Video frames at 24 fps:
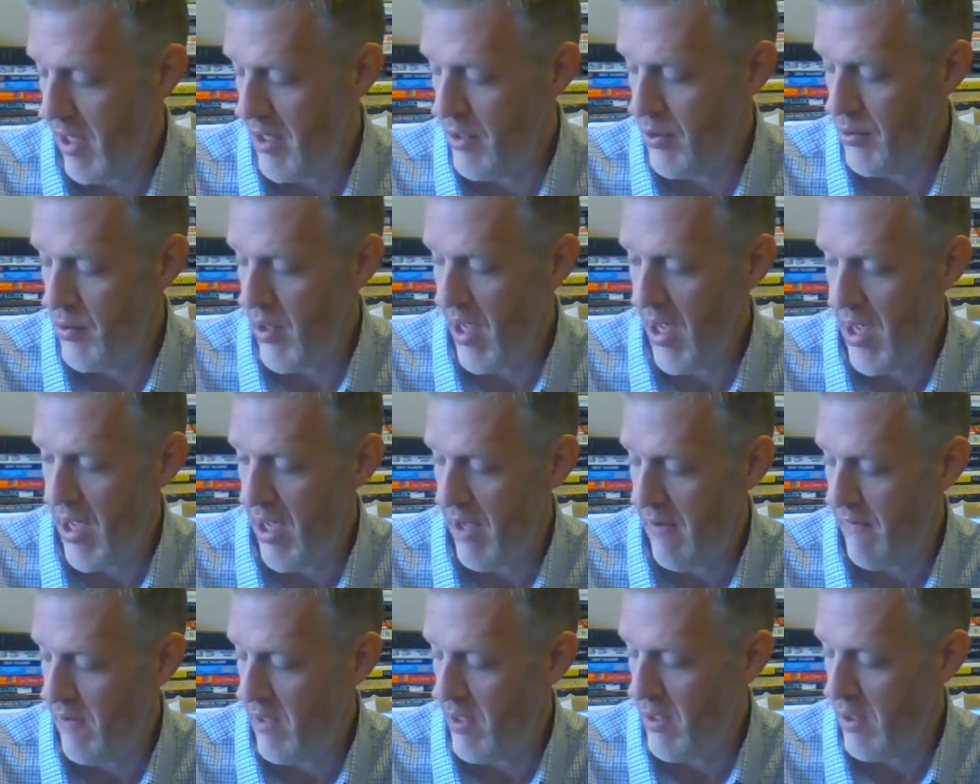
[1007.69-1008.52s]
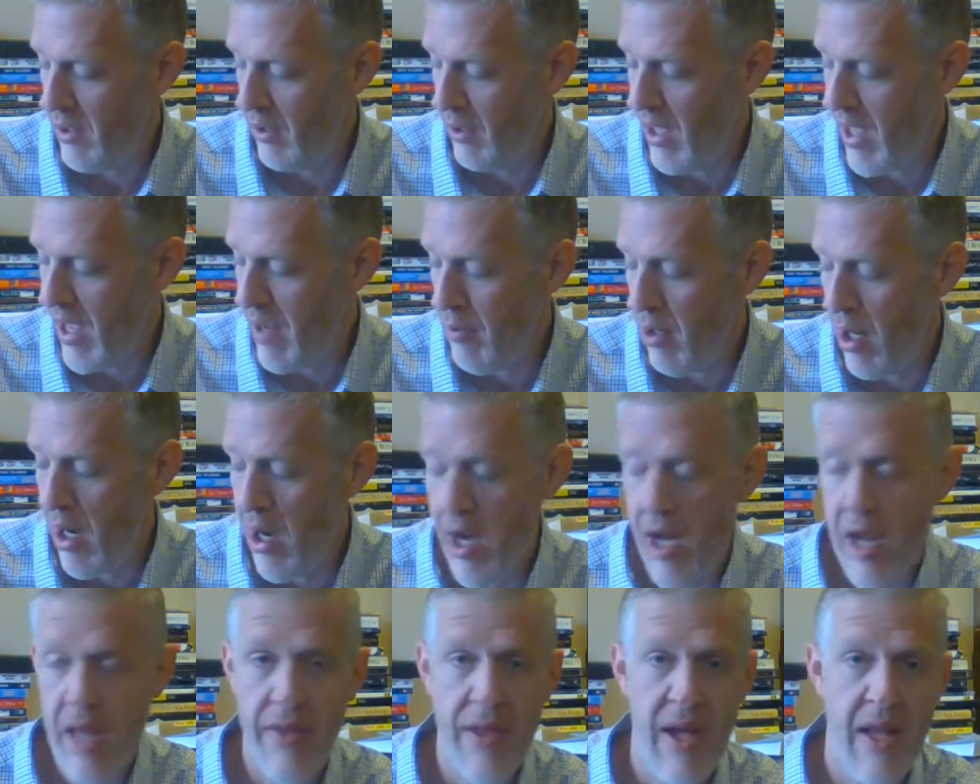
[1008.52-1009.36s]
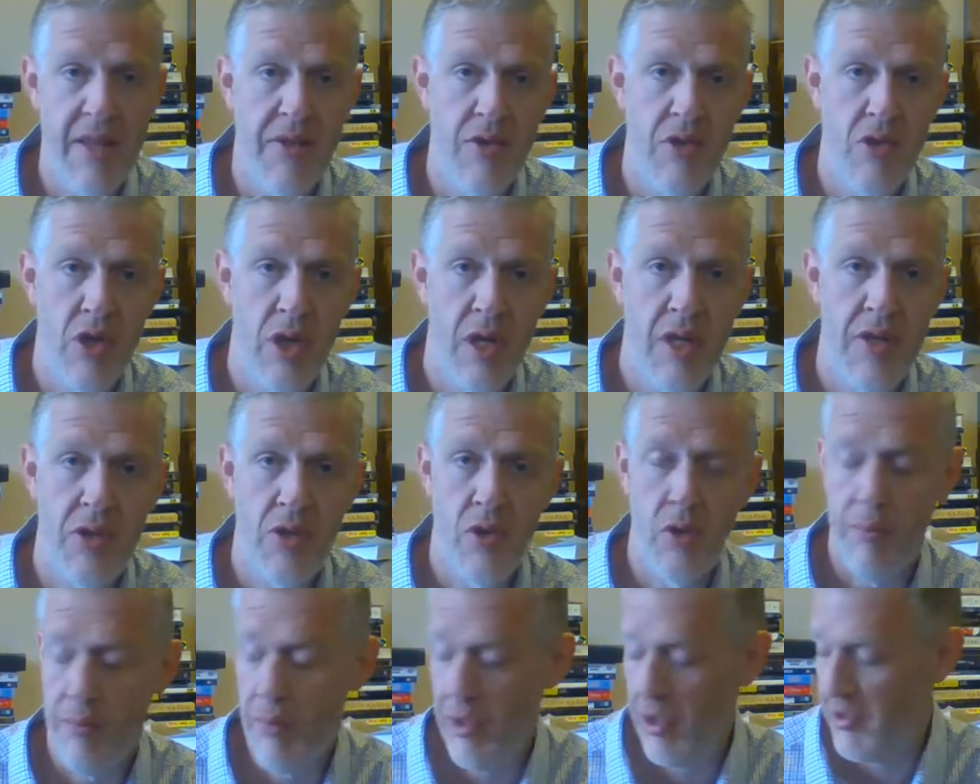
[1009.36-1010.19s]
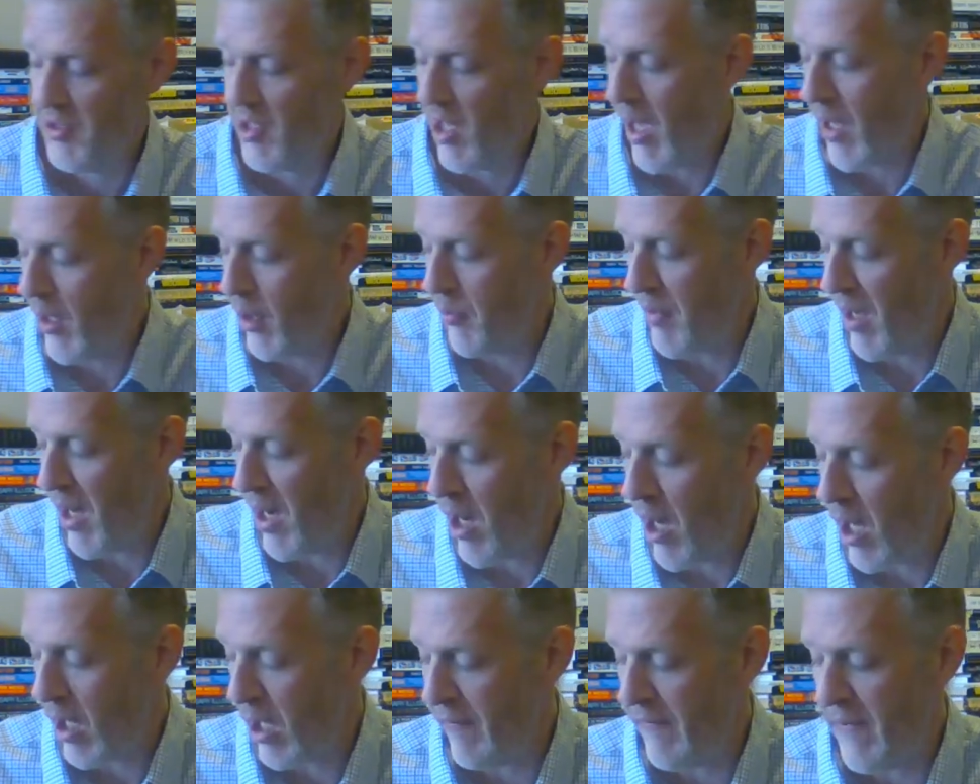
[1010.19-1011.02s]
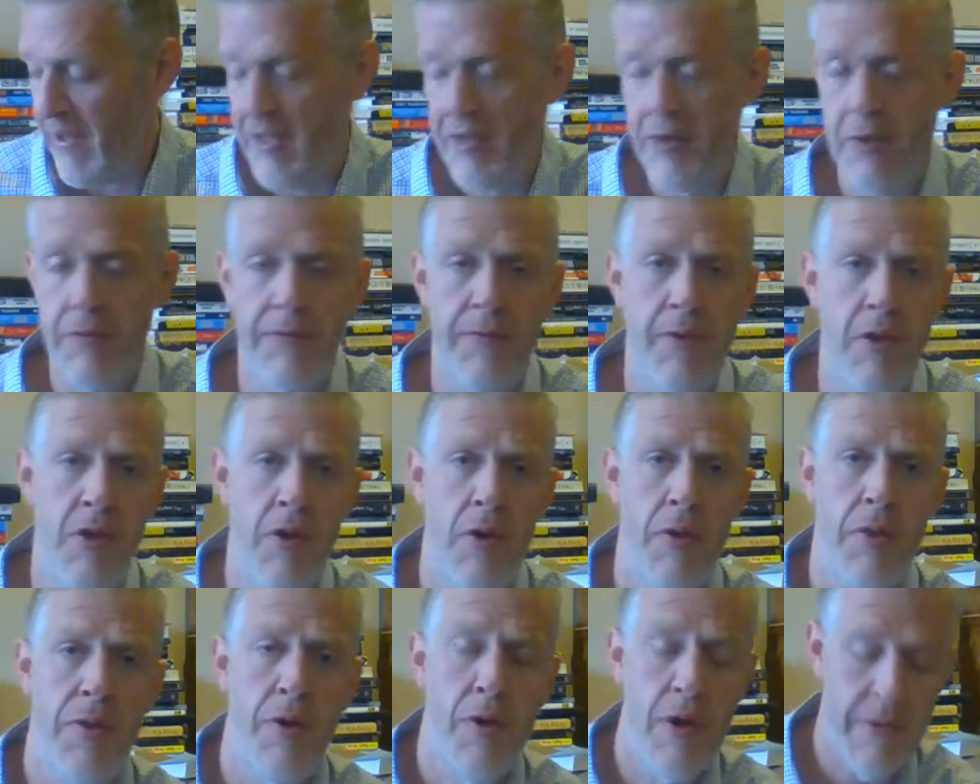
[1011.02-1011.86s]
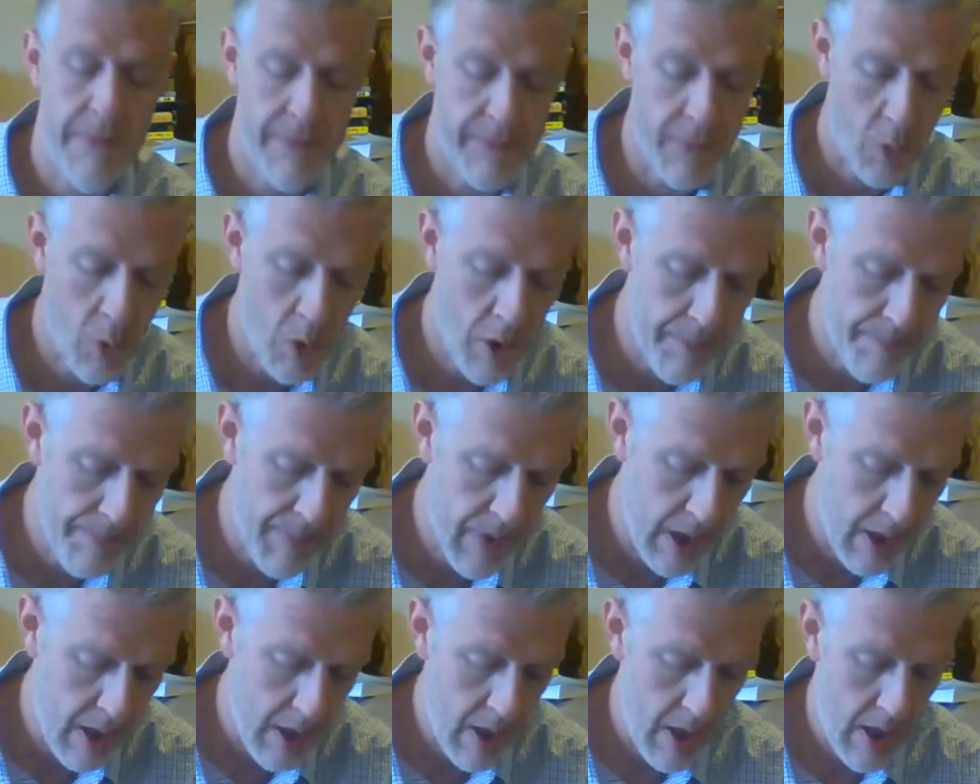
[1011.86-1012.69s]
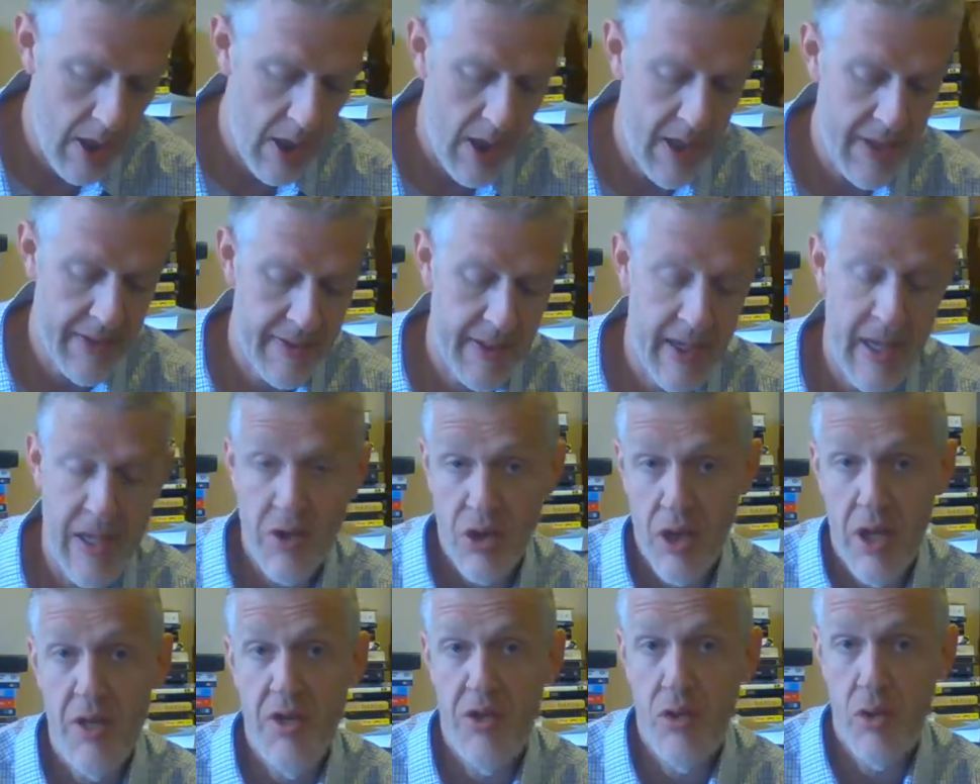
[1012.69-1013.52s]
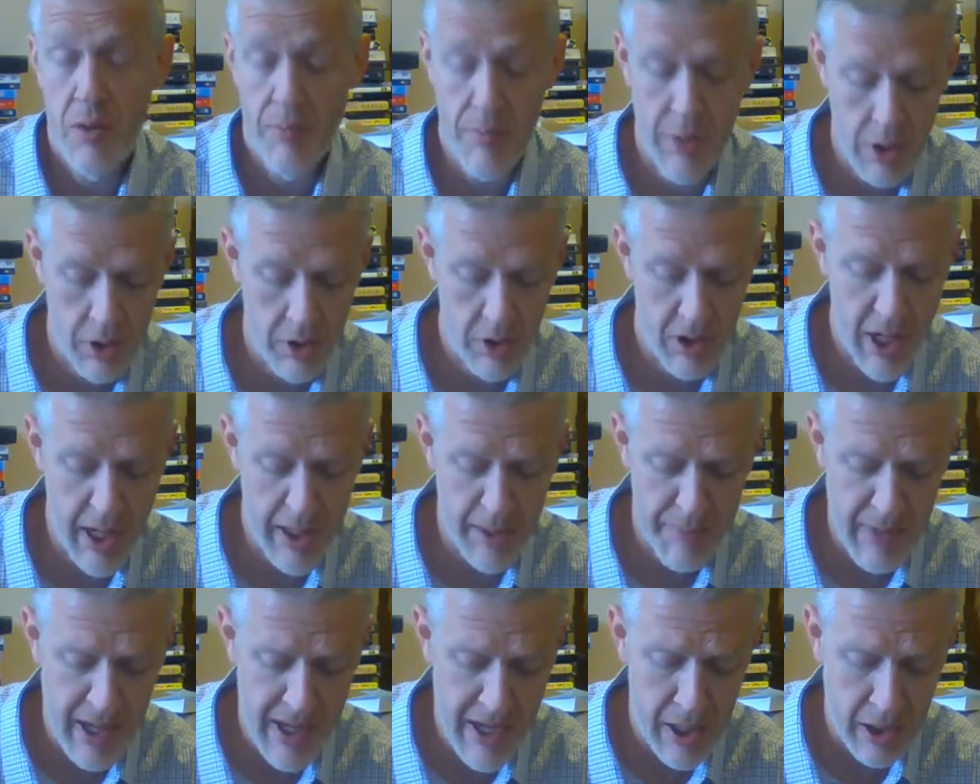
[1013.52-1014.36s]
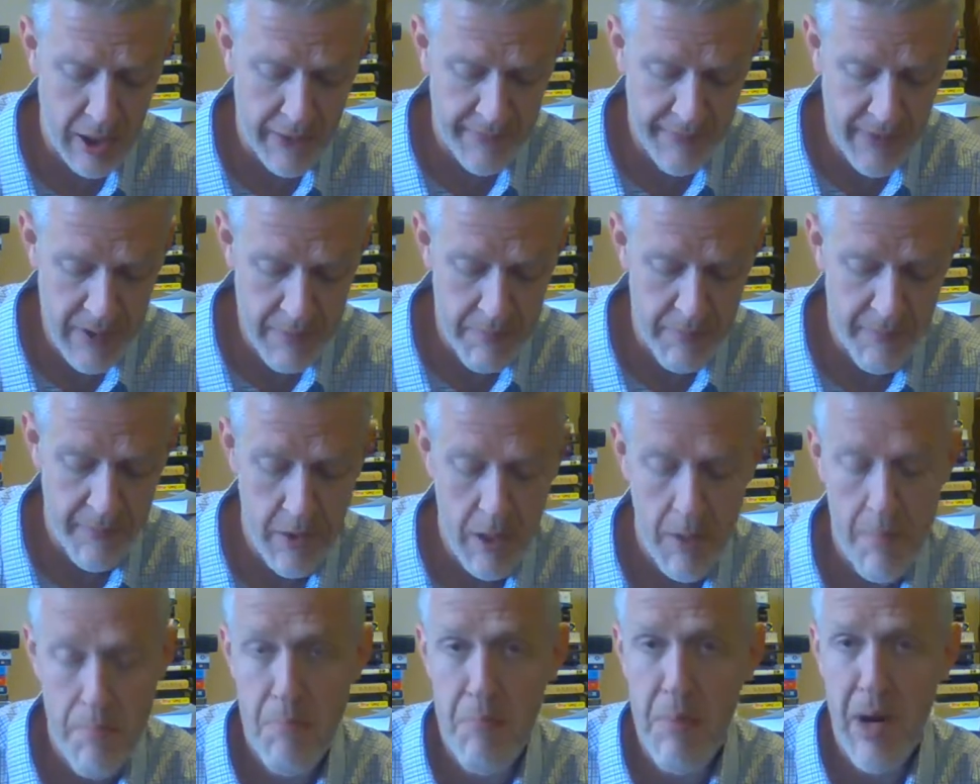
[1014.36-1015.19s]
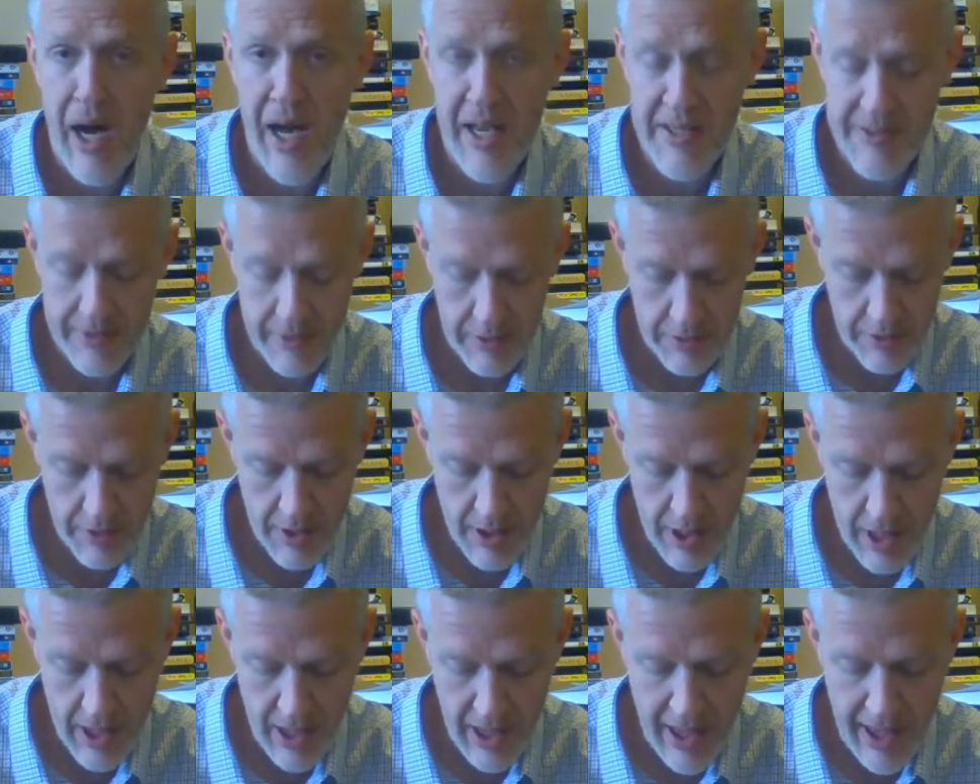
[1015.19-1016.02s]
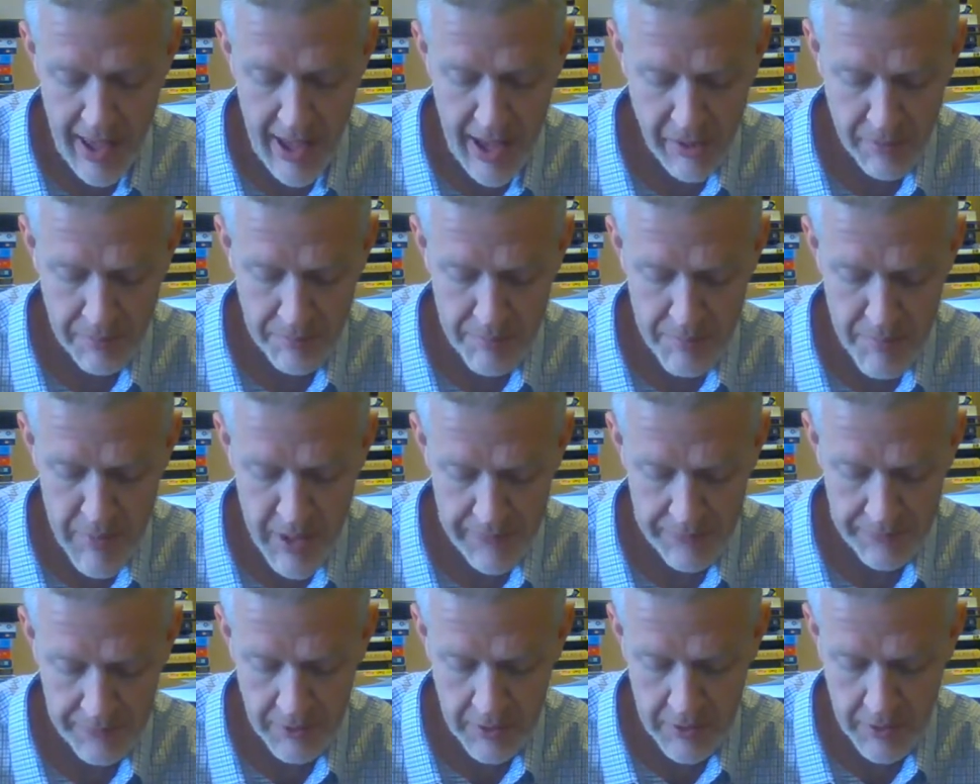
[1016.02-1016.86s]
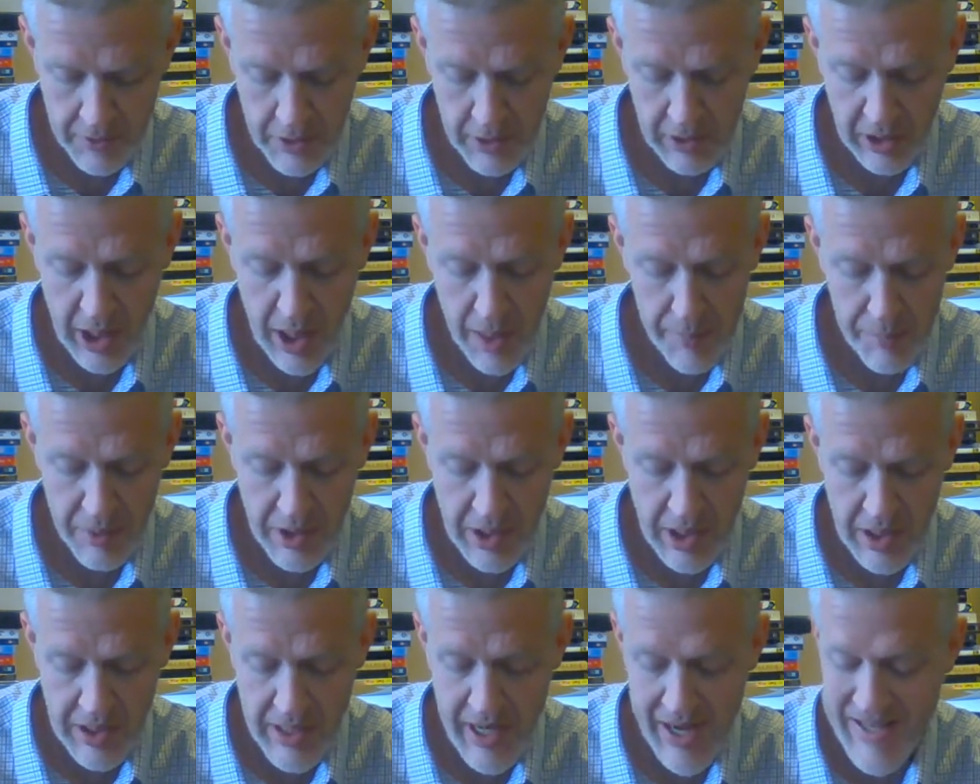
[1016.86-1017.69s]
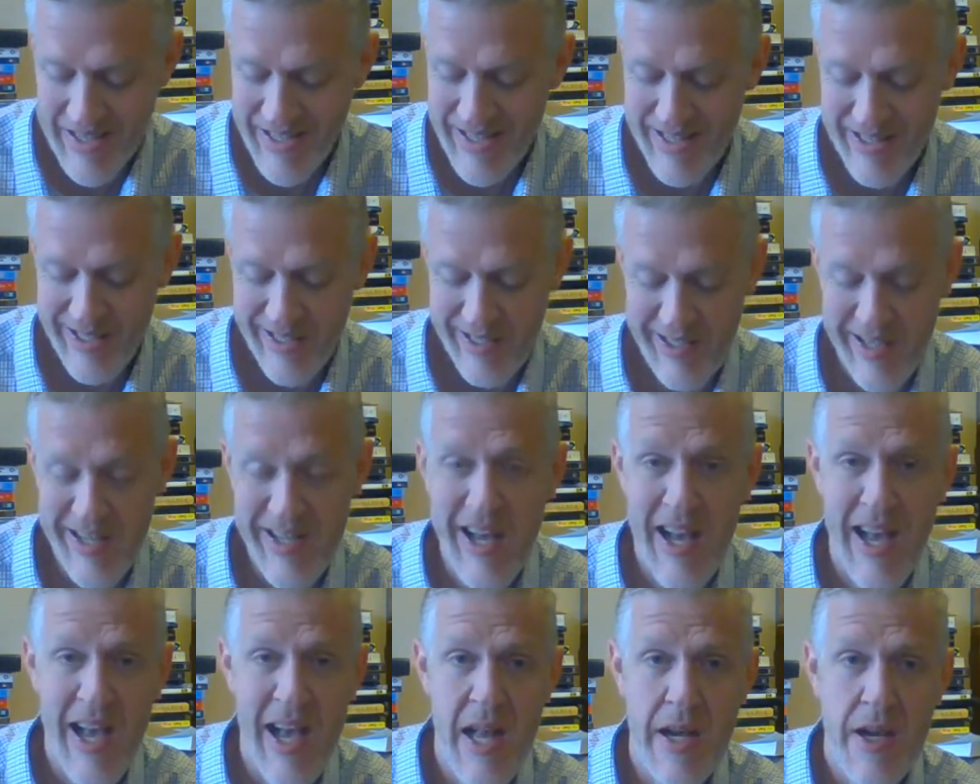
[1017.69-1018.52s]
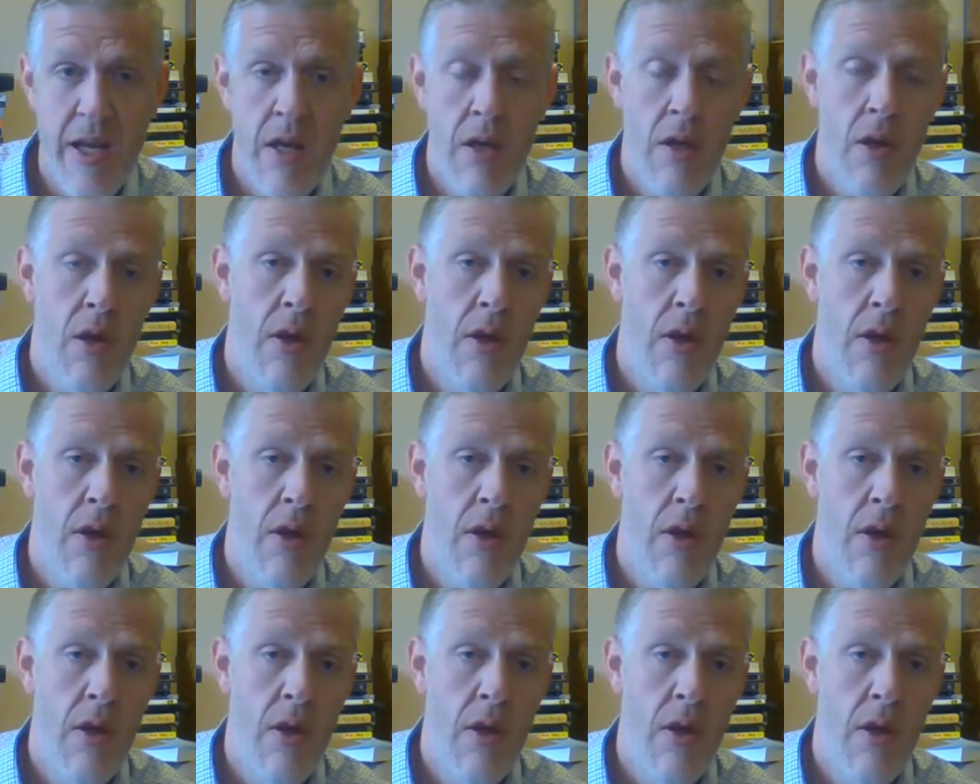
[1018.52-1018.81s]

I do have in the library, and that's John Stuart Mill's autobiography. So footnote thirty-four, I cite John Stuart Mill, autobiography, Boston, Houghton Mifflin Company, nineteen sixty-nine.